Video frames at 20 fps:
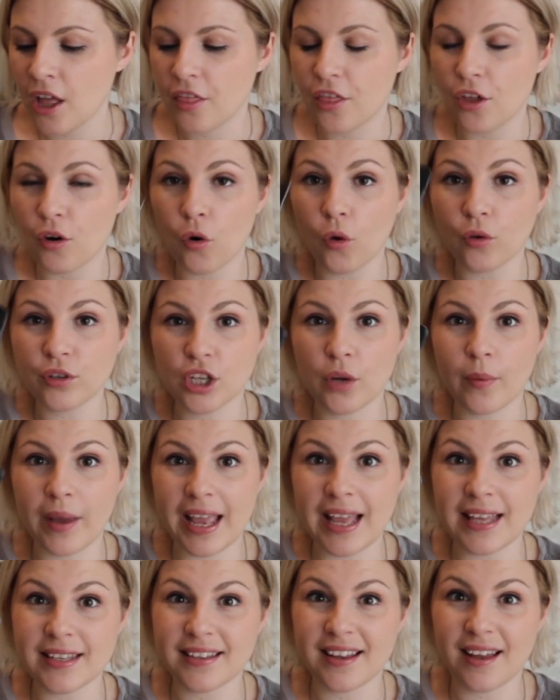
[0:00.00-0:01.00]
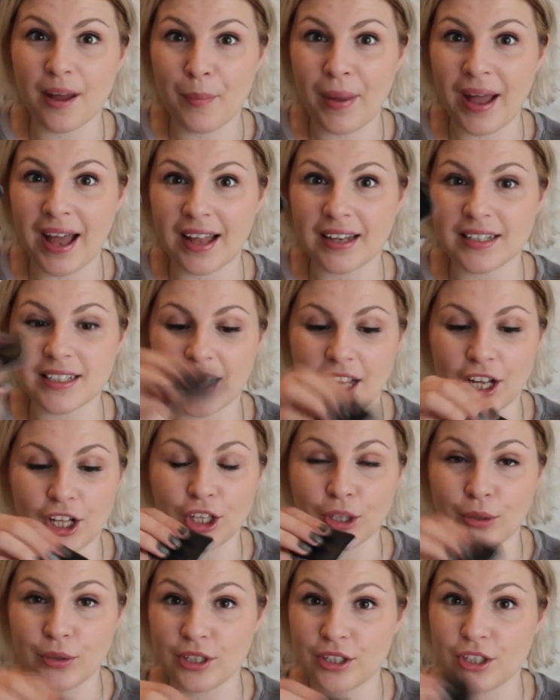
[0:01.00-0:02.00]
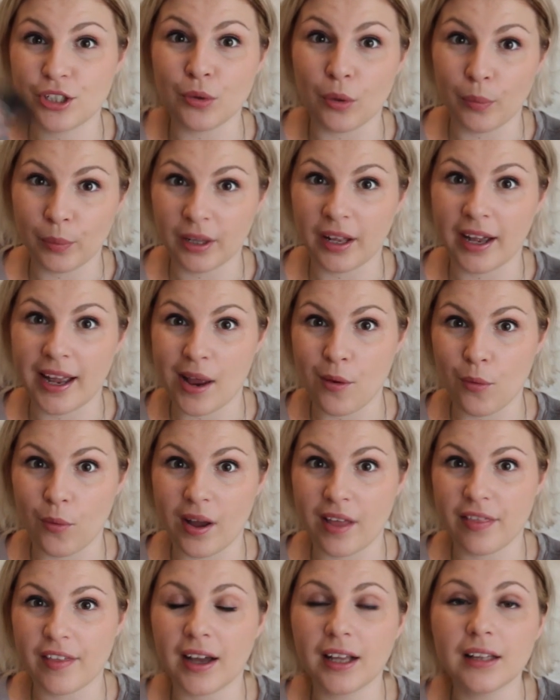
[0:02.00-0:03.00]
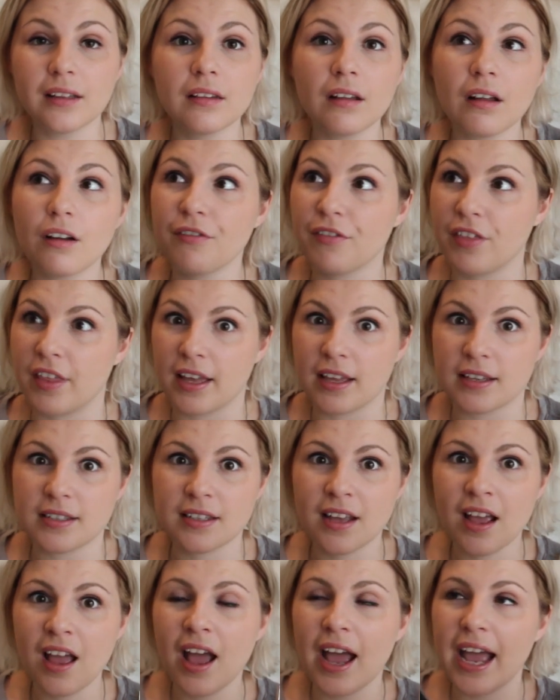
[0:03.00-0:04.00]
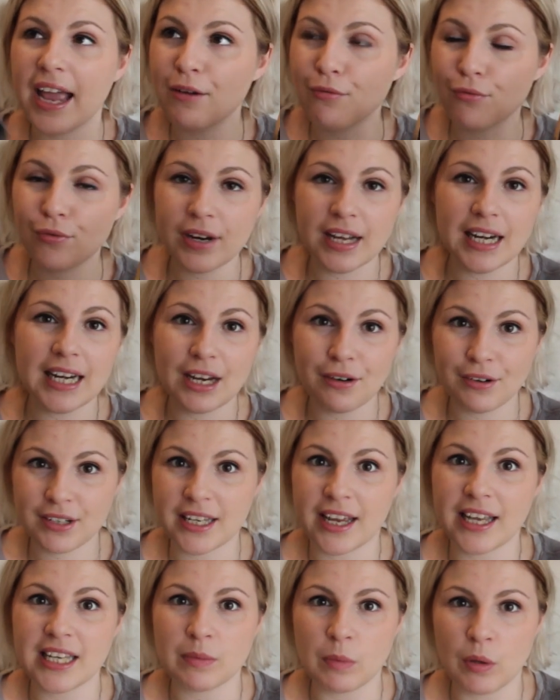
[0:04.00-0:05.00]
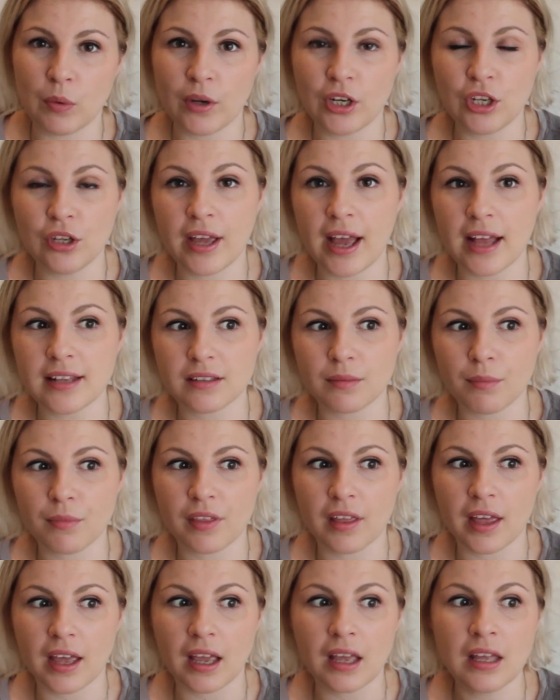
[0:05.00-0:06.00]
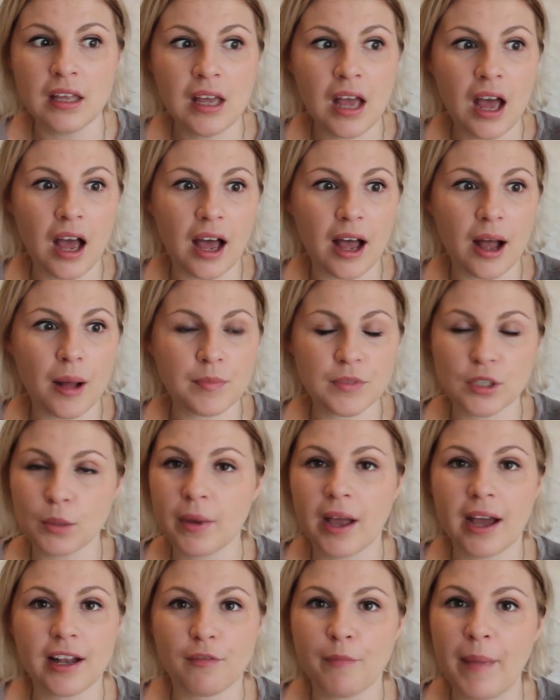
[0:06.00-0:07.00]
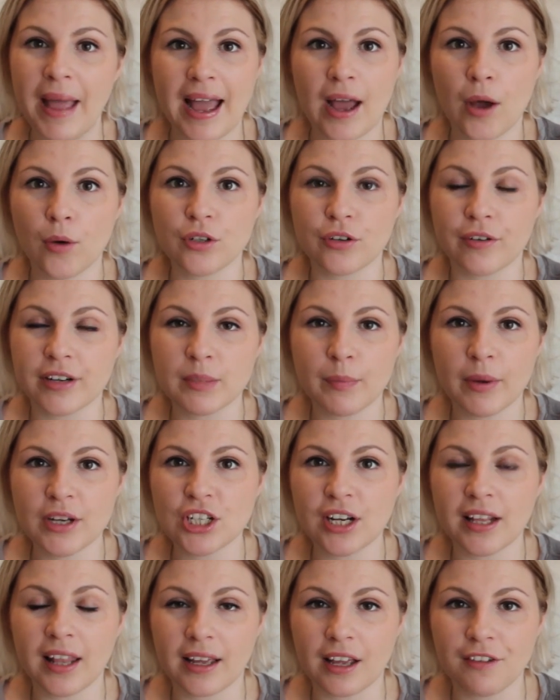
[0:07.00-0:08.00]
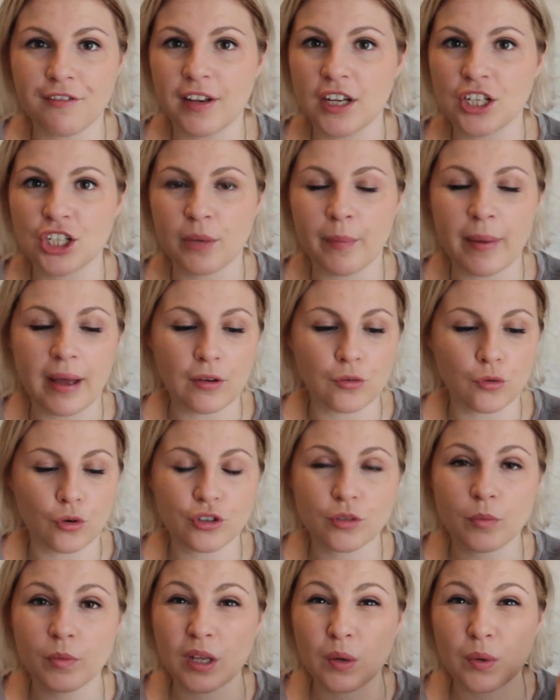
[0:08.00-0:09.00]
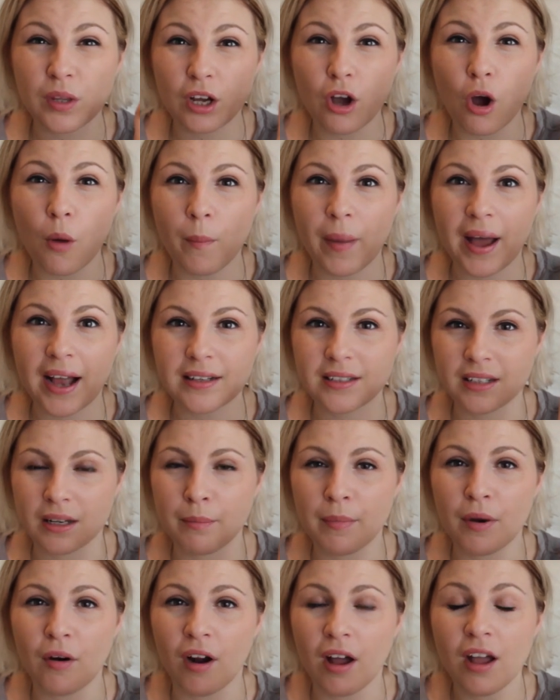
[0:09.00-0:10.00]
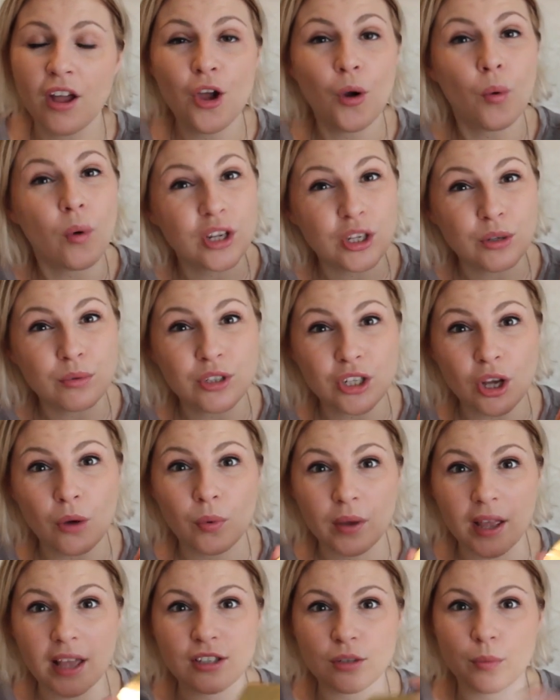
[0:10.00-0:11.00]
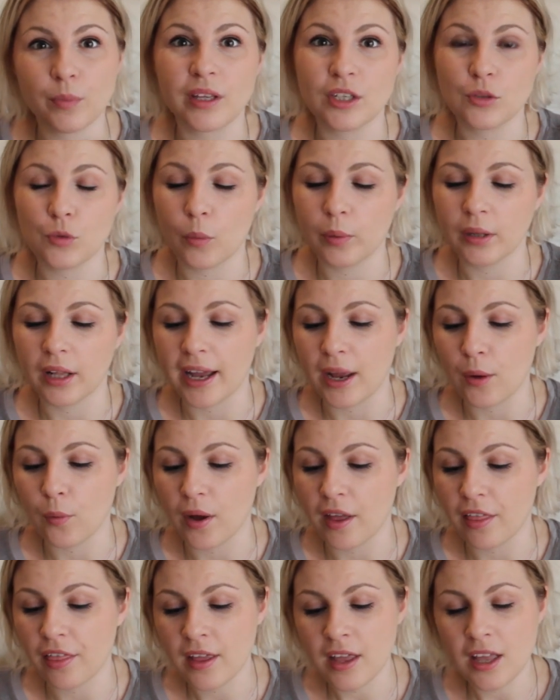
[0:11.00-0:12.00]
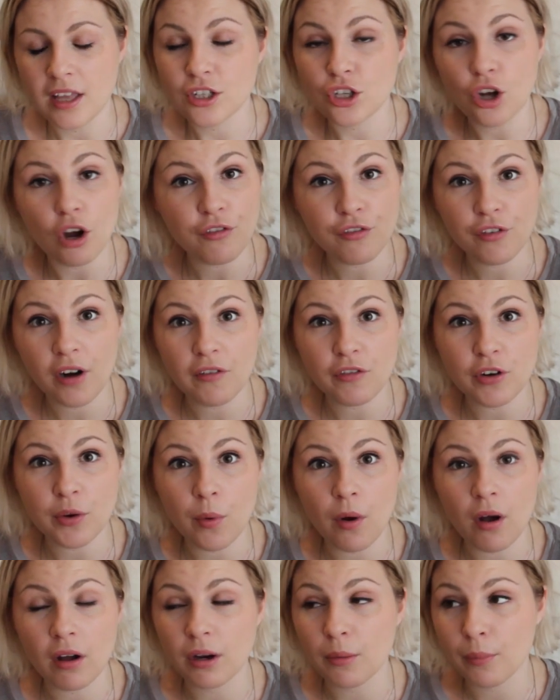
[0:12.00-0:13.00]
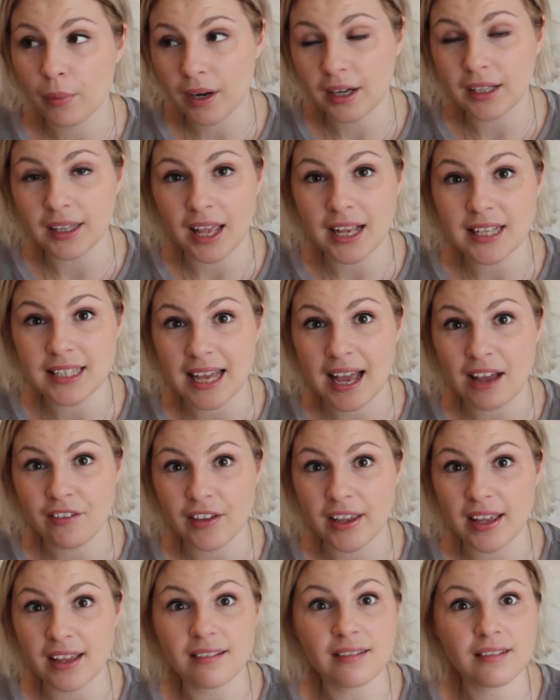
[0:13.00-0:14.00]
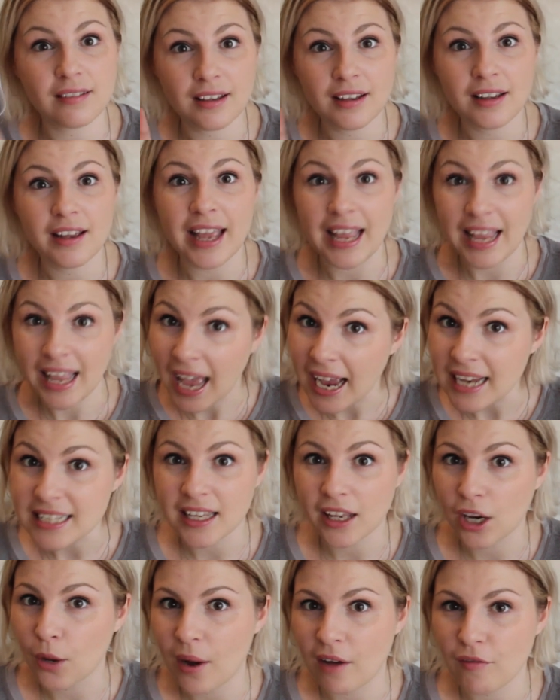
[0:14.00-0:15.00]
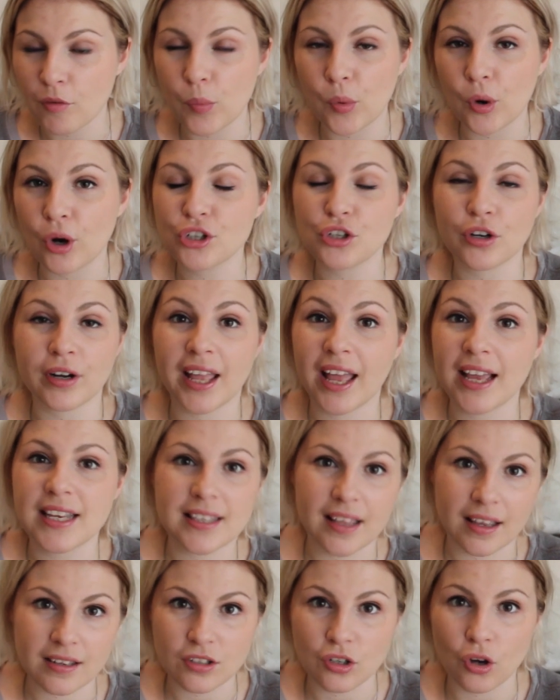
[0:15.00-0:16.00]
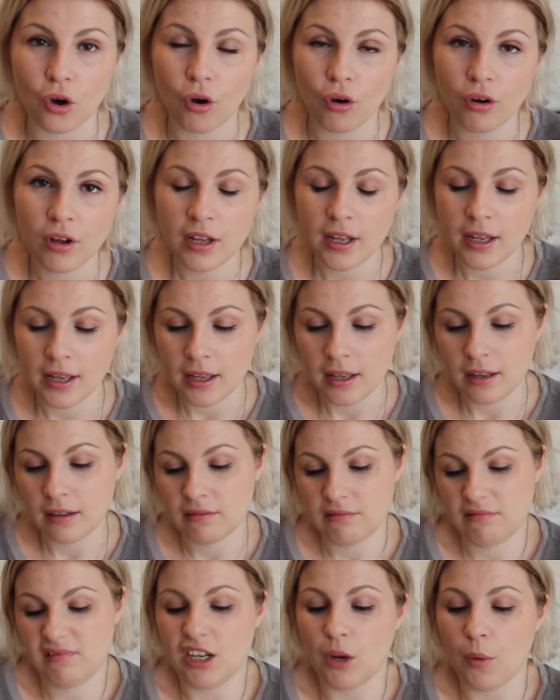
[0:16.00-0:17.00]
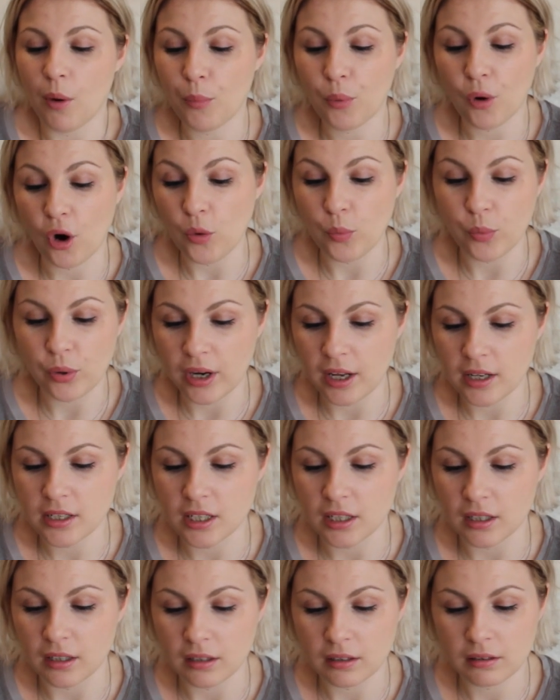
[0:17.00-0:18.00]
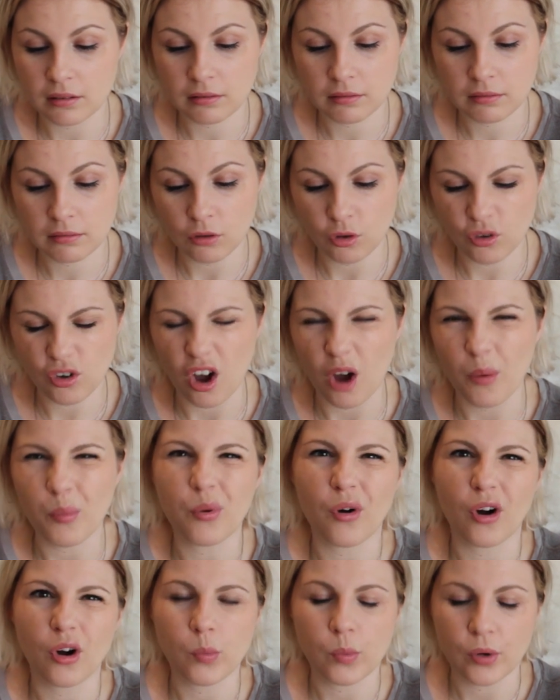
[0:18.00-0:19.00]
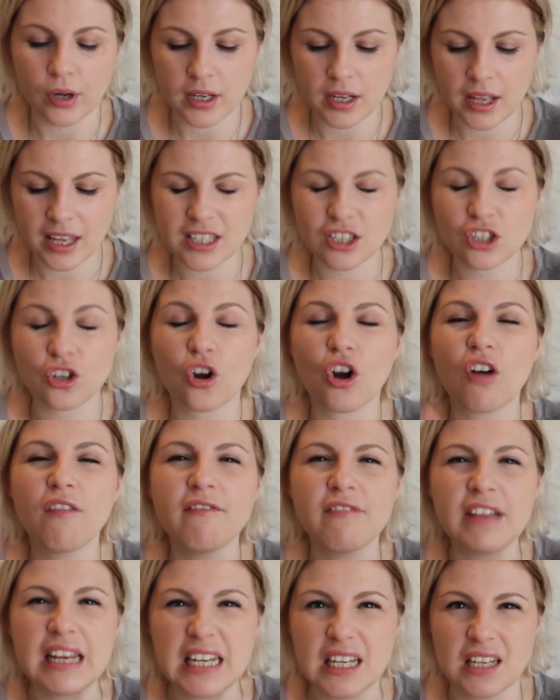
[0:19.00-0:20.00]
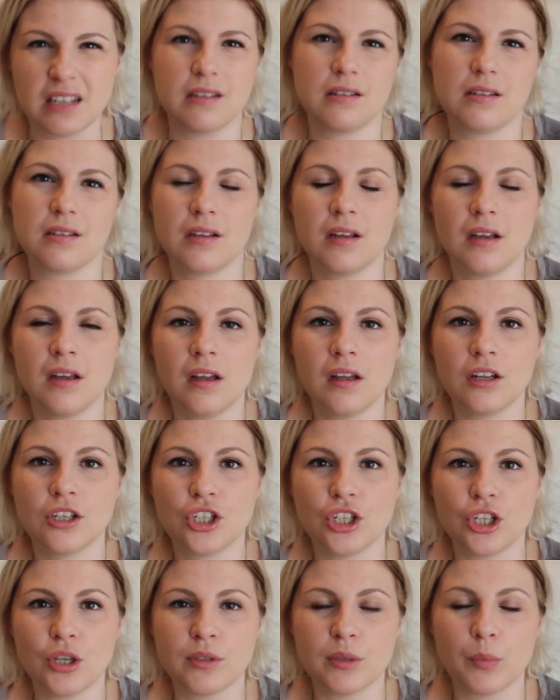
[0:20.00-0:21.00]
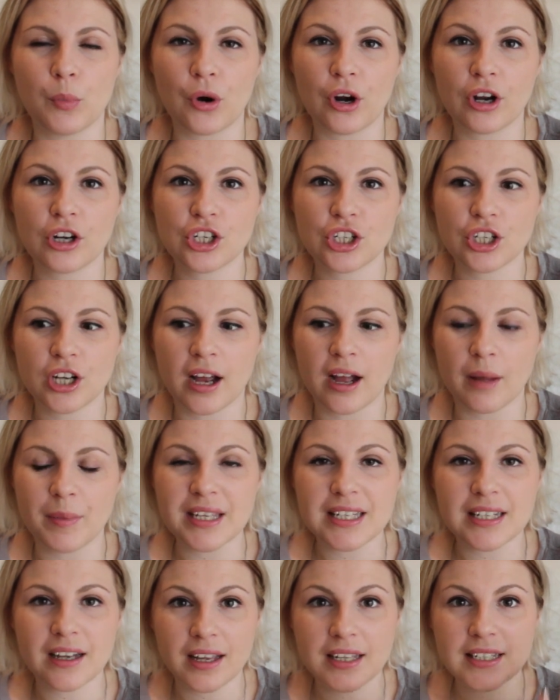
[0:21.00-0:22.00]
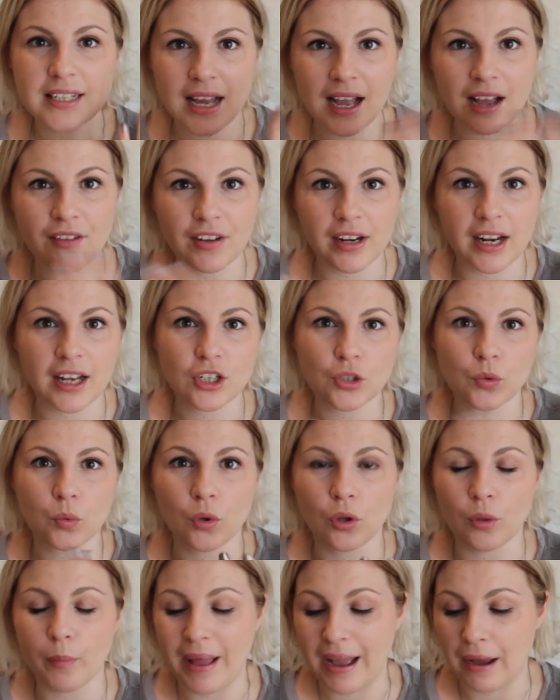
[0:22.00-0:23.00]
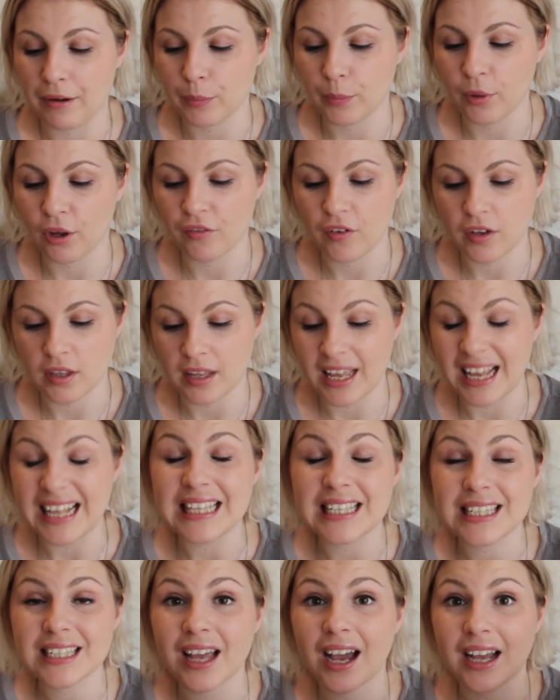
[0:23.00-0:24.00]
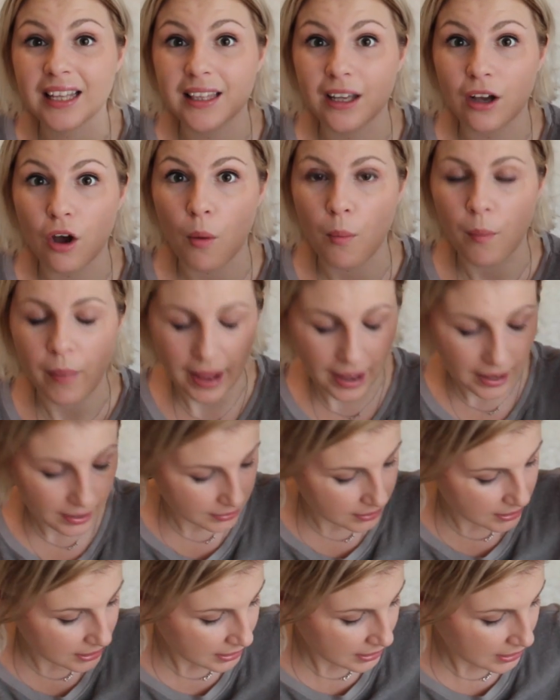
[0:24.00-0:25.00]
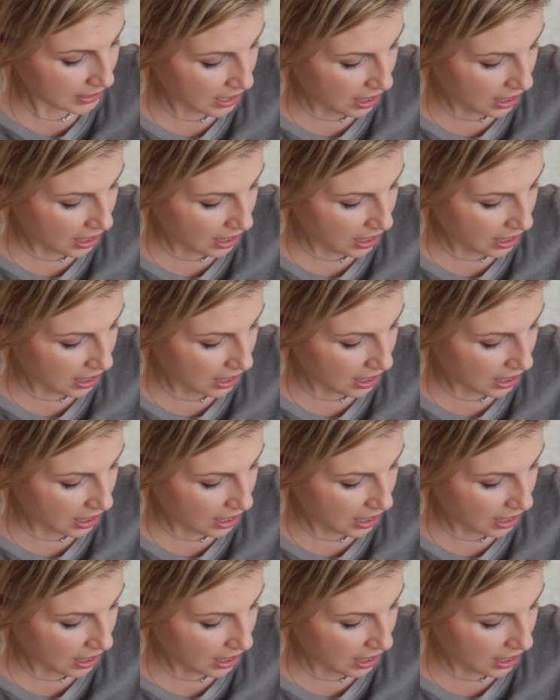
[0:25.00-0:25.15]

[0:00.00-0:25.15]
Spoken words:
There also is a pad included to apply it with. I love this. It really irritates me when you get something, some kind of powder, especially like a finishing powder or something with a compact and a mirror, where you don't get something to apply it with. It's not for everyone, but I like to have it in case I don't have a brush, or in case that's not, appropriate to, or not appropriate, in case it's not convenient to use a brush. It's nice to have an actual powder puff inside the compact.